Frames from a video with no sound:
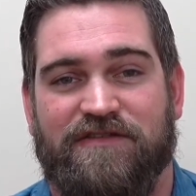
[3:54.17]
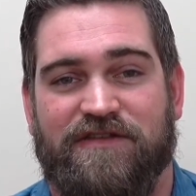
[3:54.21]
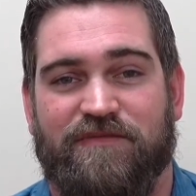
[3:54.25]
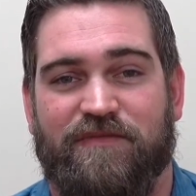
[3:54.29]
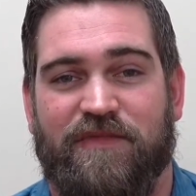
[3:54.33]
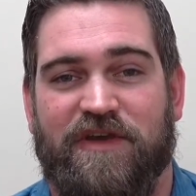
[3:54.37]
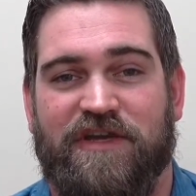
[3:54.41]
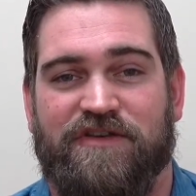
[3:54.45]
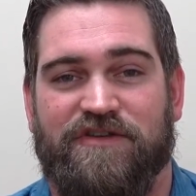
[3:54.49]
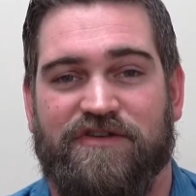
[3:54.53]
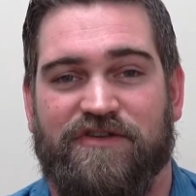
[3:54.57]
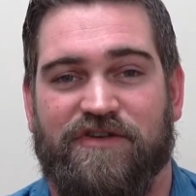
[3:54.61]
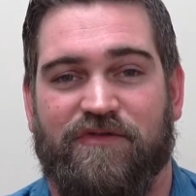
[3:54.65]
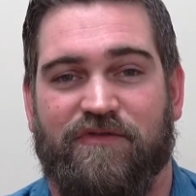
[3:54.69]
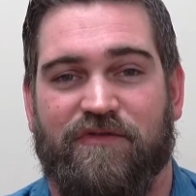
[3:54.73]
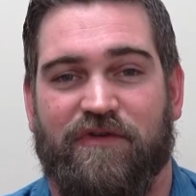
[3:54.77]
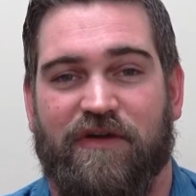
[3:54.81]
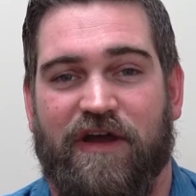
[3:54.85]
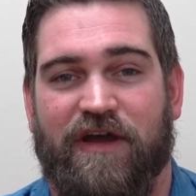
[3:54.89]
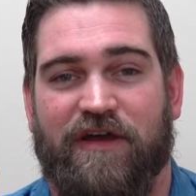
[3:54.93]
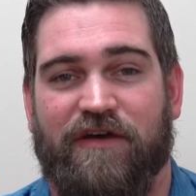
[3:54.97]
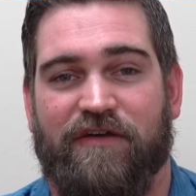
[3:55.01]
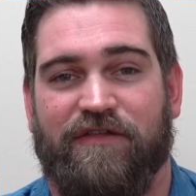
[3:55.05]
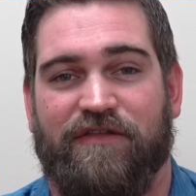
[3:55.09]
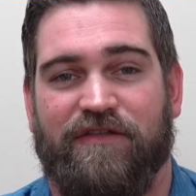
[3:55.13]
to make sure
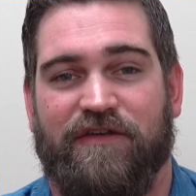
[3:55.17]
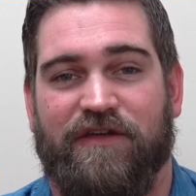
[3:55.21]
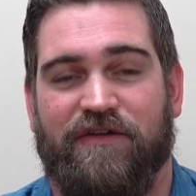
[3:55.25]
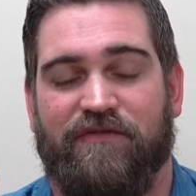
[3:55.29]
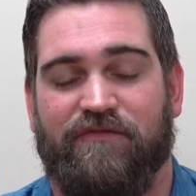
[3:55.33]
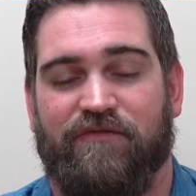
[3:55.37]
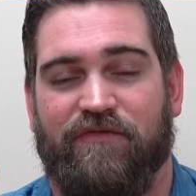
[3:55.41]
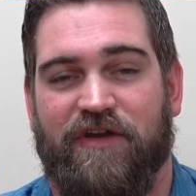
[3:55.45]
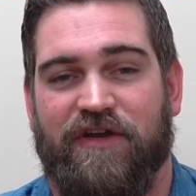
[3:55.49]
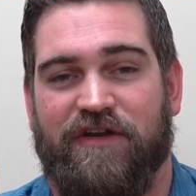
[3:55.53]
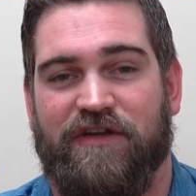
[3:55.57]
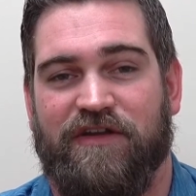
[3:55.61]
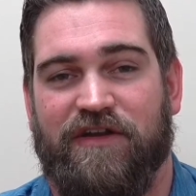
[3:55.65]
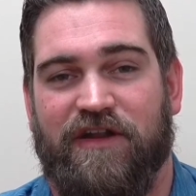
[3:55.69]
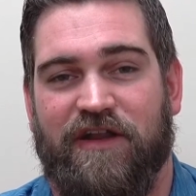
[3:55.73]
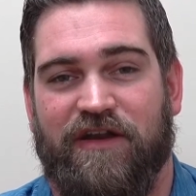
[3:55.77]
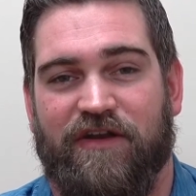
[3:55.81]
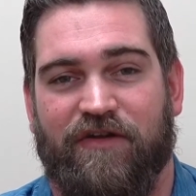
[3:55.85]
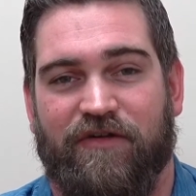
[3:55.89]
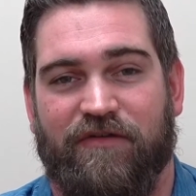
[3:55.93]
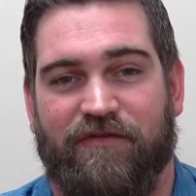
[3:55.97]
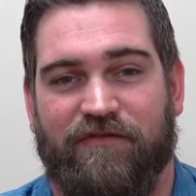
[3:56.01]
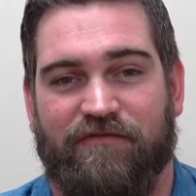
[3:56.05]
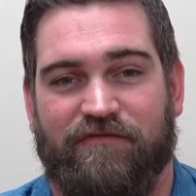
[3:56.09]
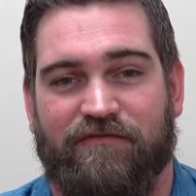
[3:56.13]
we're healthy and running at
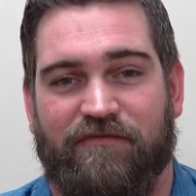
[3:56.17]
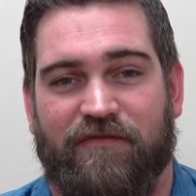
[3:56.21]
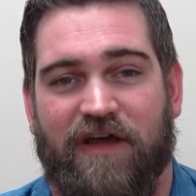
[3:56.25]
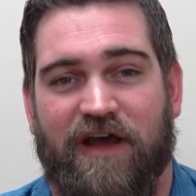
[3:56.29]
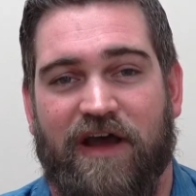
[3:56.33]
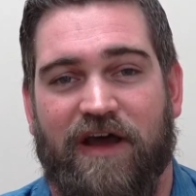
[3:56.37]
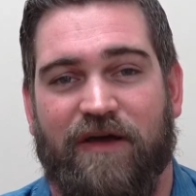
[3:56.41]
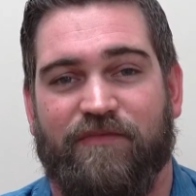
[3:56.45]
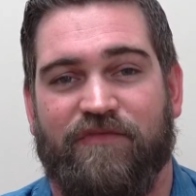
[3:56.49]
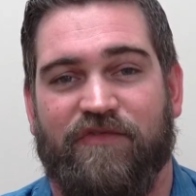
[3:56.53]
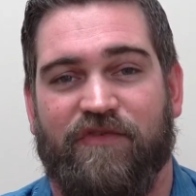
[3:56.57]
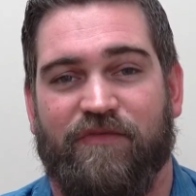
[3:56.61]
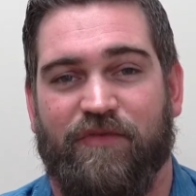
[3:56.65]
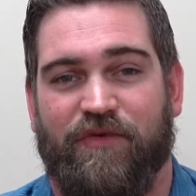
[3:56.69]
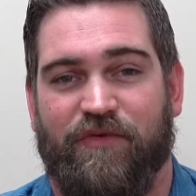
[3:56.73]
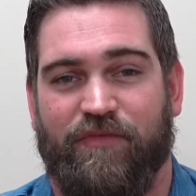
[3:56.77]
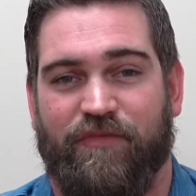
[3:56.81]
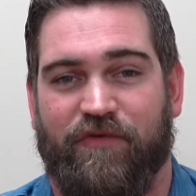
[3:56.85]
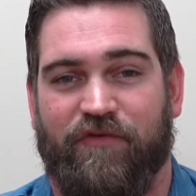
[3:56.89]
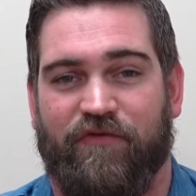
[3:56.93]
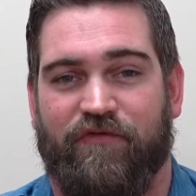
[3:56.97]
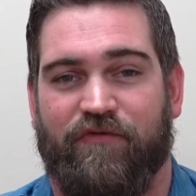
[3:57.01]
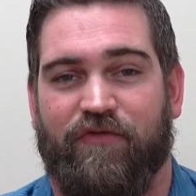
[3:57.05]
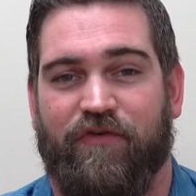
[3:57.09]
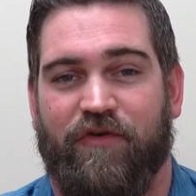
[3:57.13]
our optimal
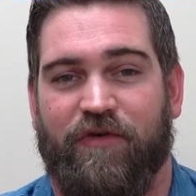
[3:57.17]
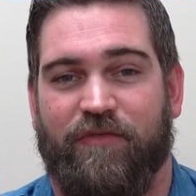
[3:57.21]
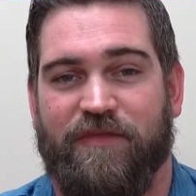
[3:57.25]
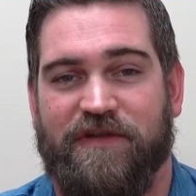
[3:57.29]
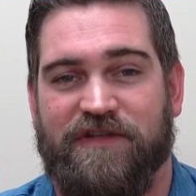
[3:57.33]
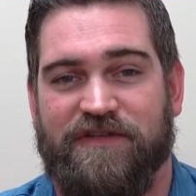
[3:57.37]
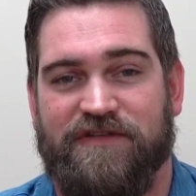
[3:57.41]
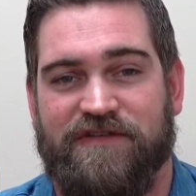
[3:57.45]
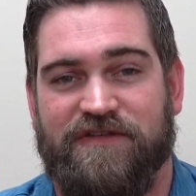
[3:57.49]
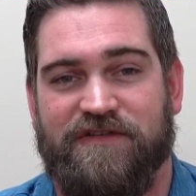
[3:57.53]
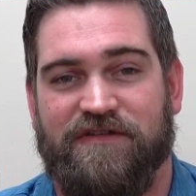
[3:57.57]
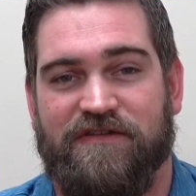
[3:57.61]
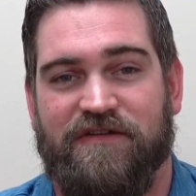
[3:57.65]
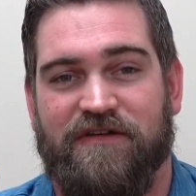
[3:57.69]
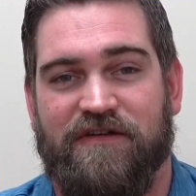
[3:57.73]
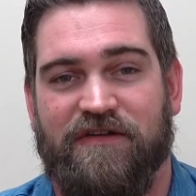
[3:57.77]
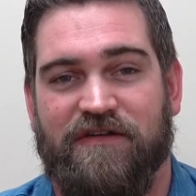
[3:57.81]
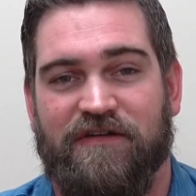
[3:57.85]
performance.